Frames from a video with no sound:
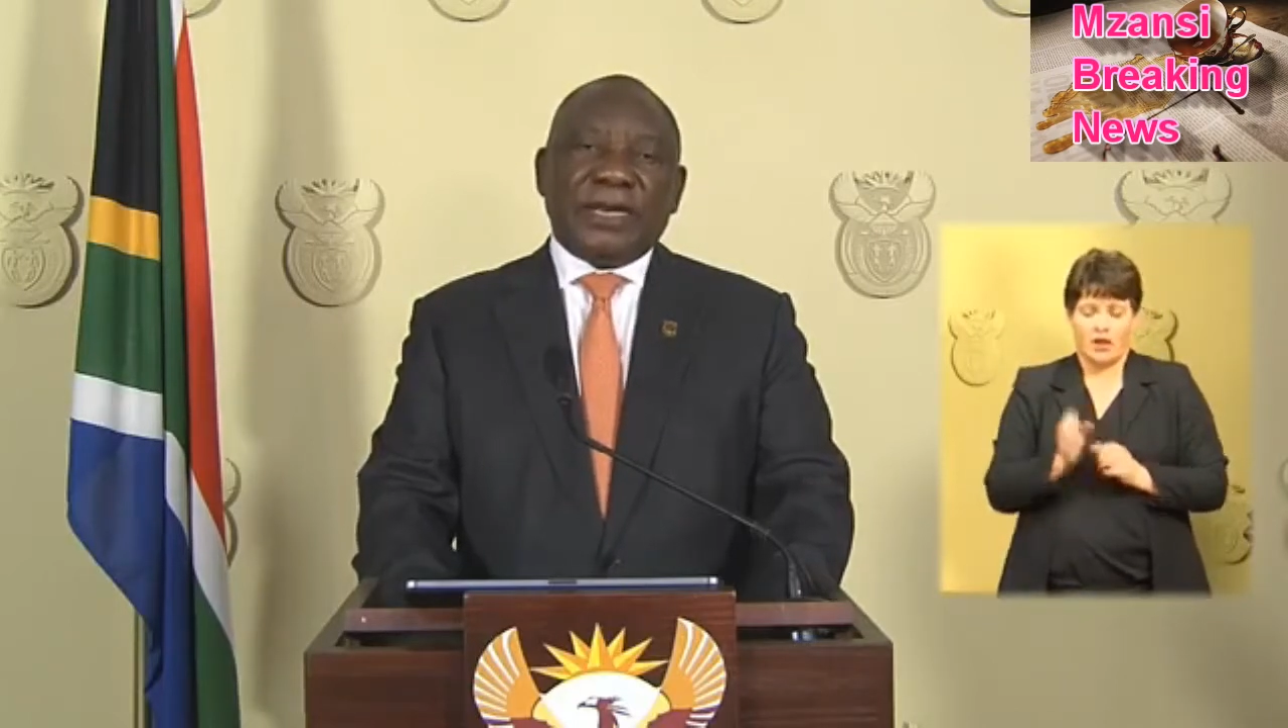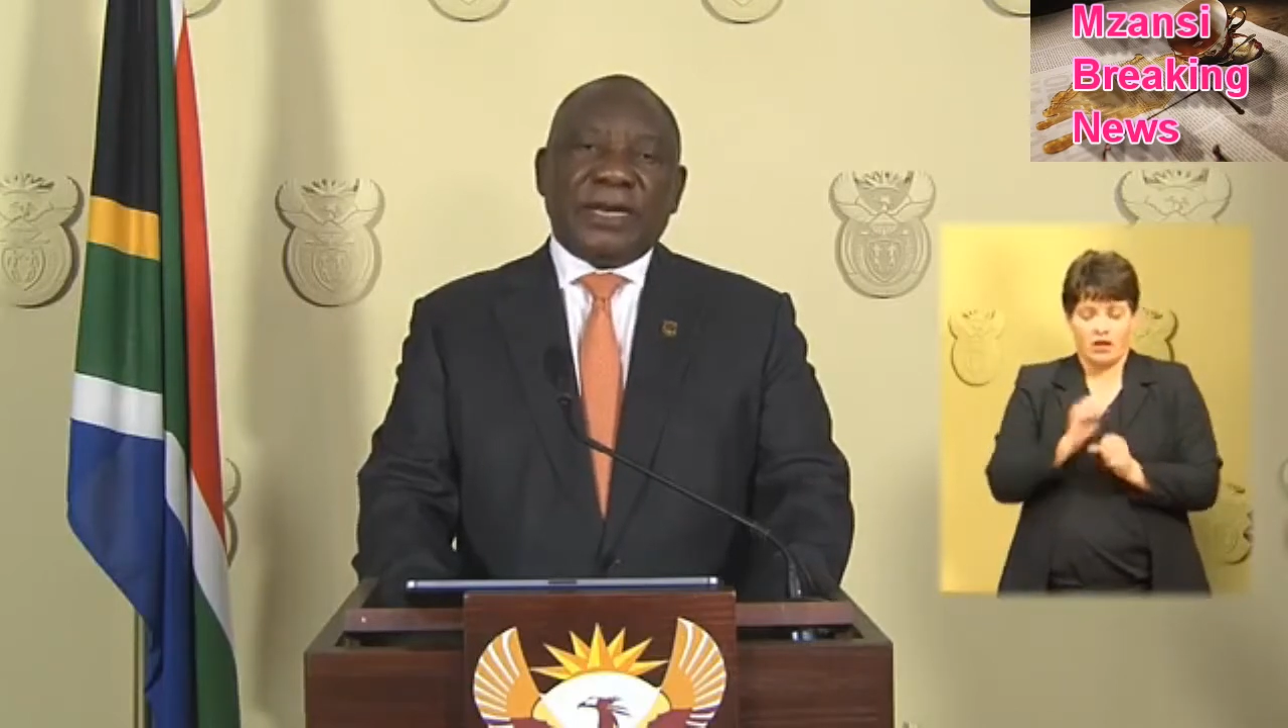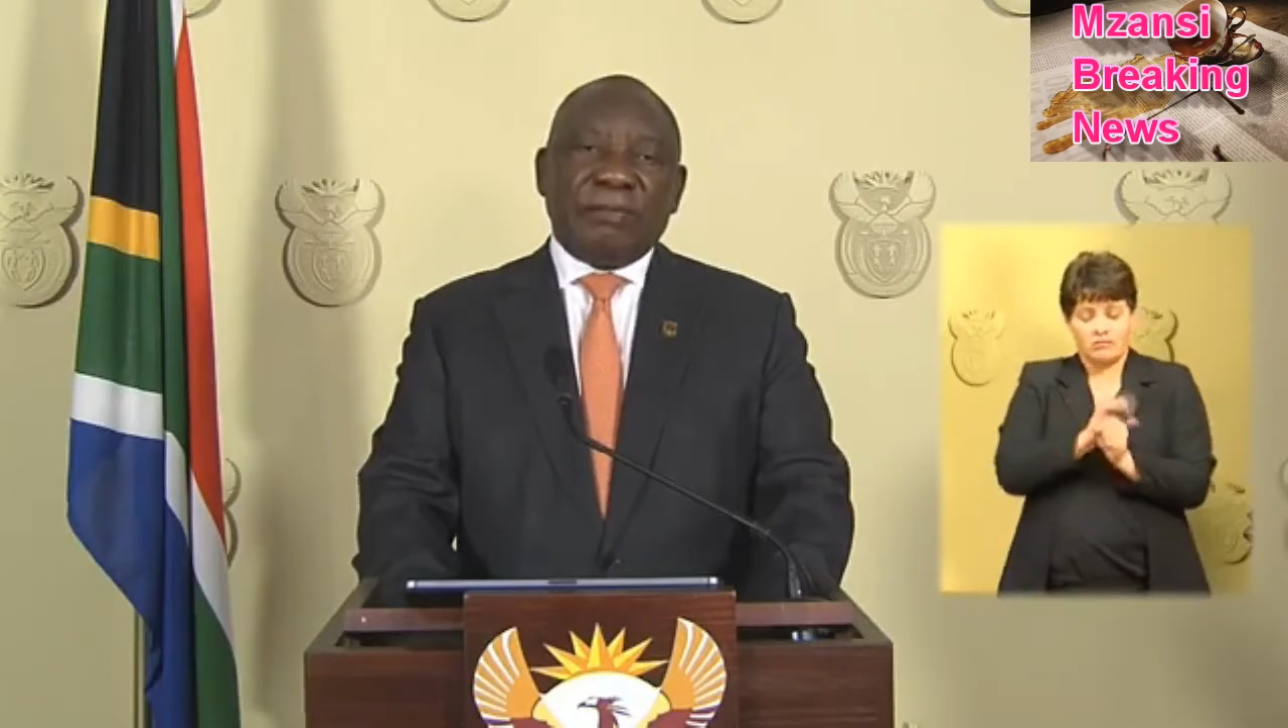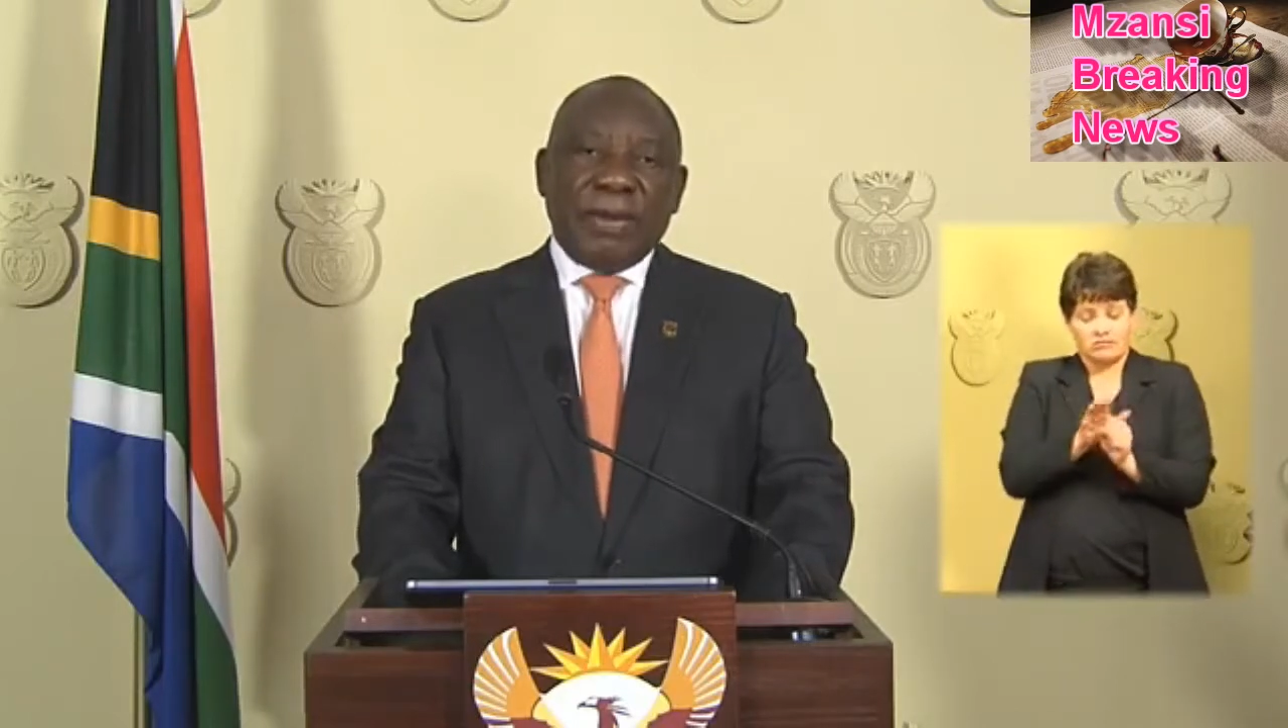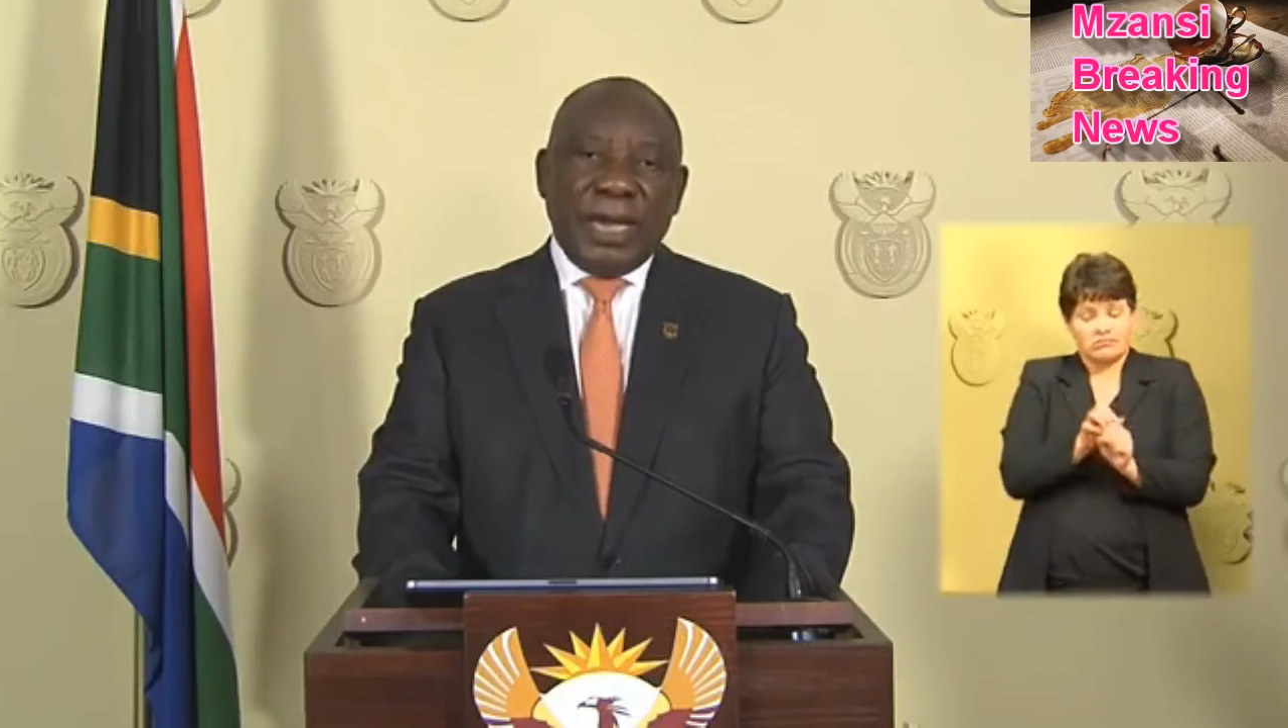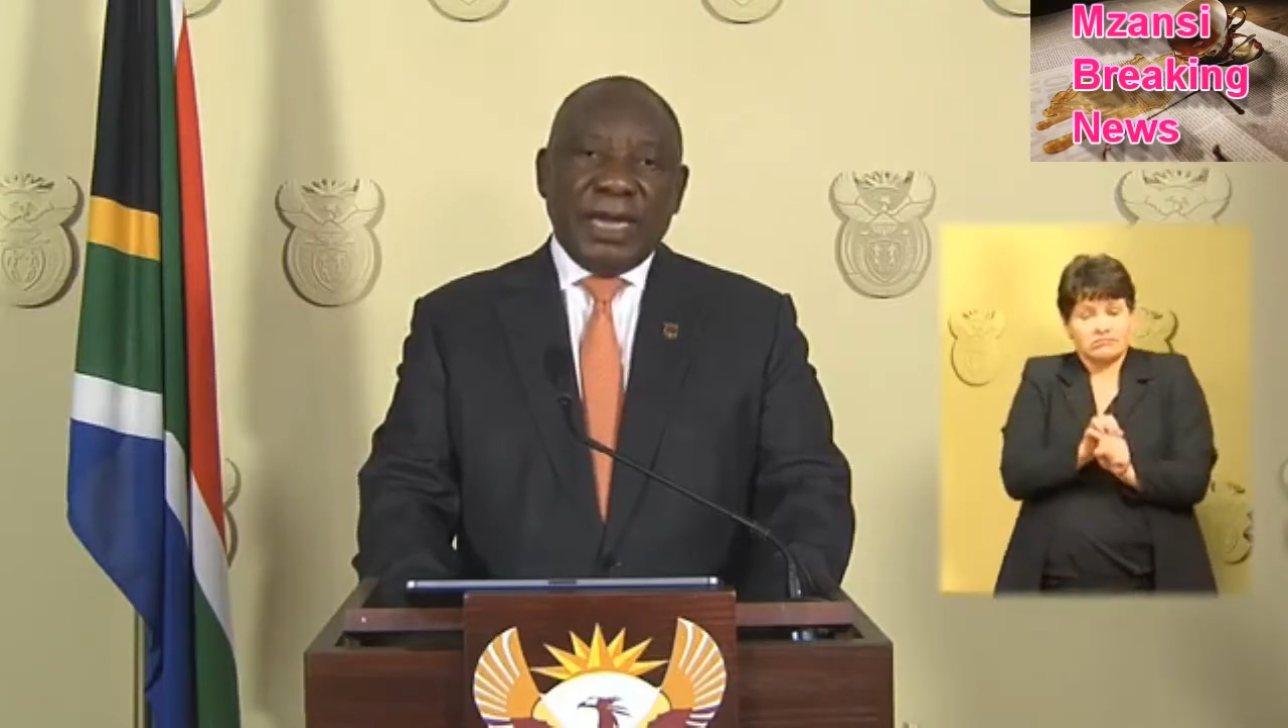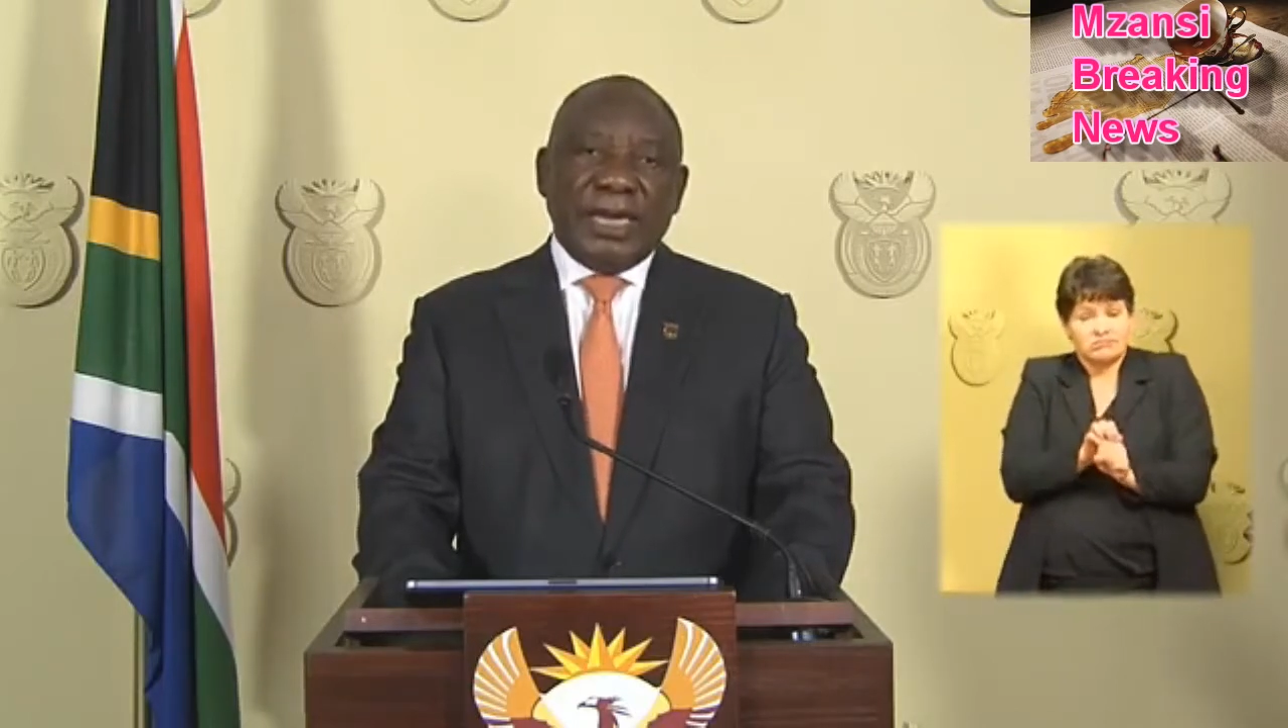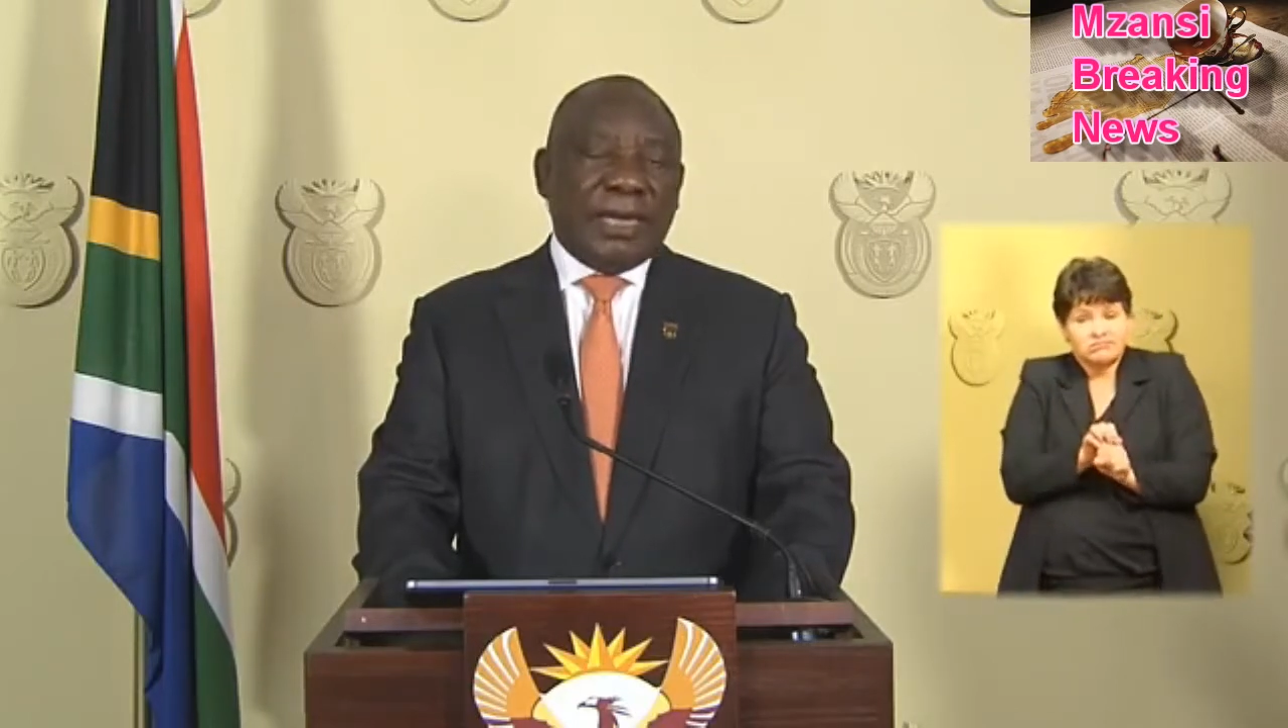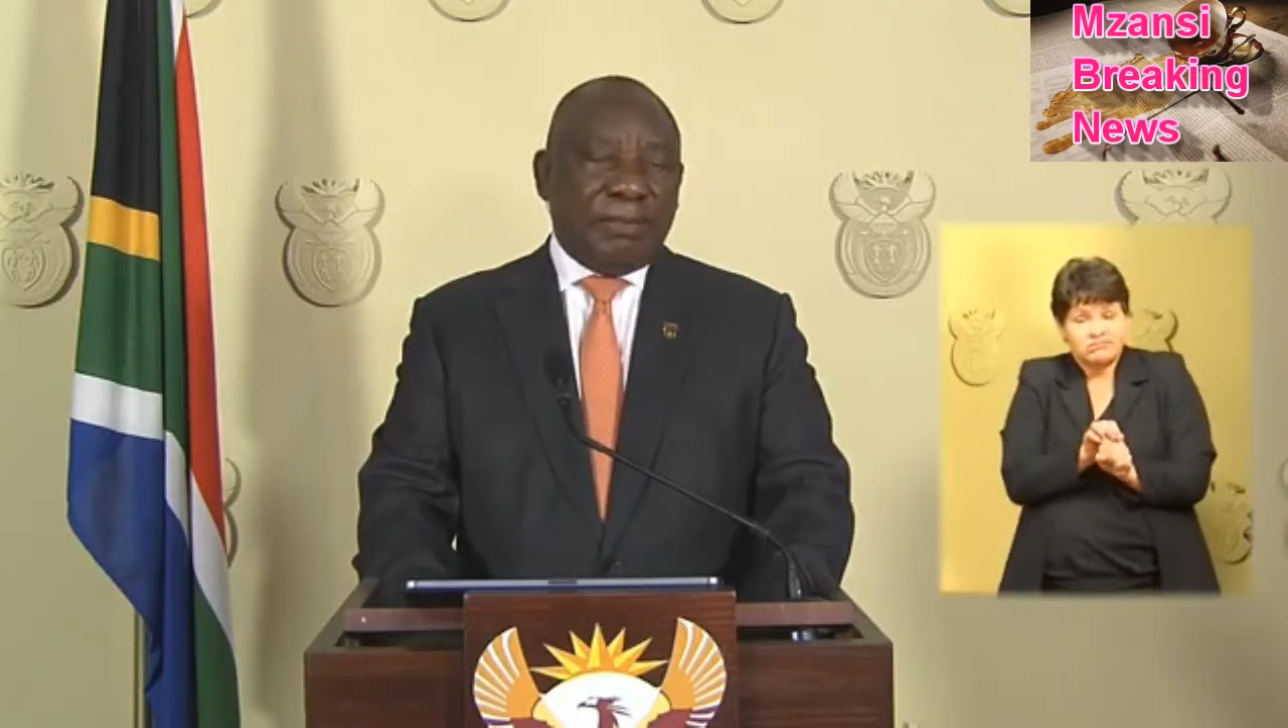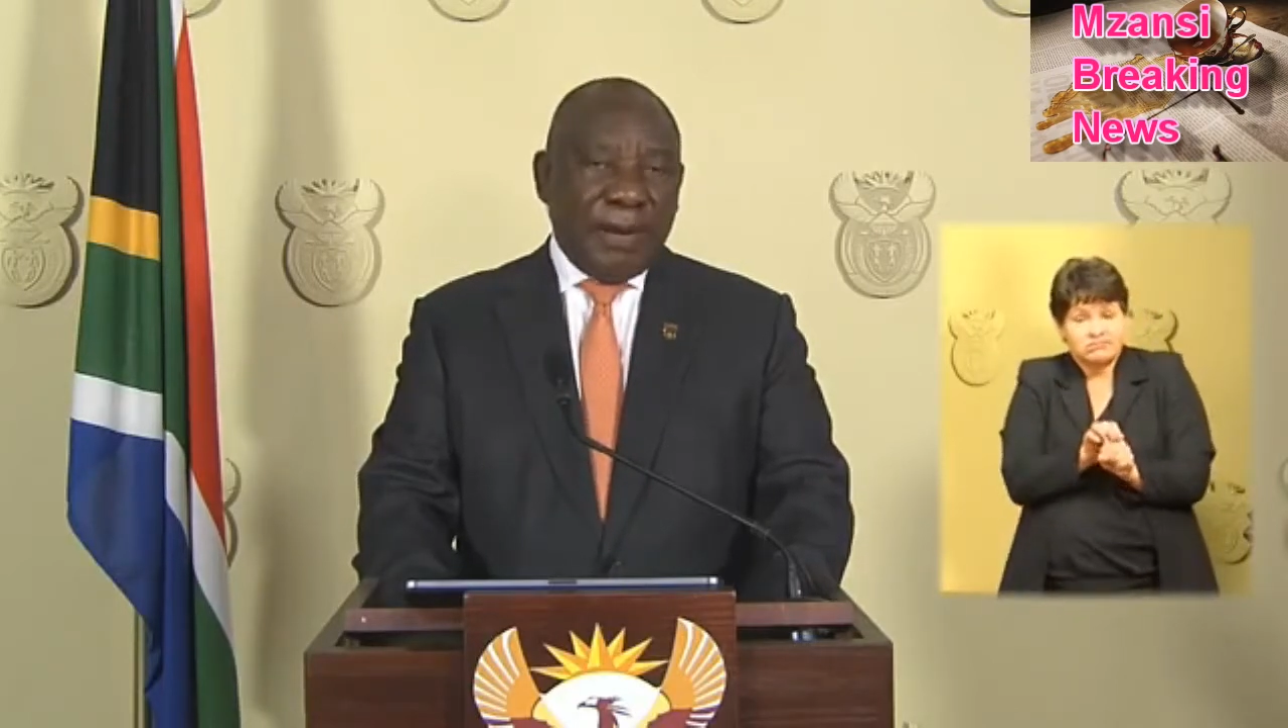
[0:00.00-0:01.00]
remain in